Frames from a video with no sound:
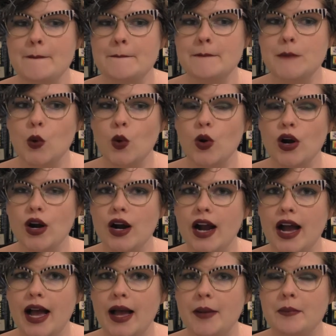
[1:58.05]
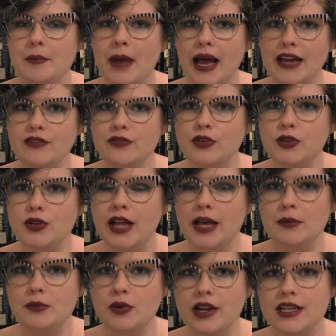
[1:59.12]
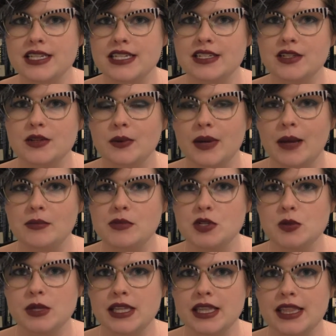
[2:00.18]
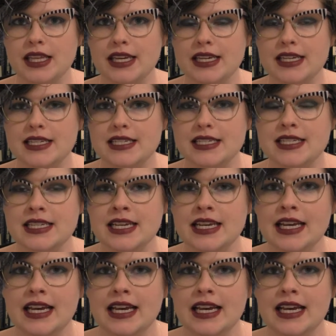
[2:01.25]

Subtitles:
more mindful and present when I'm doing things,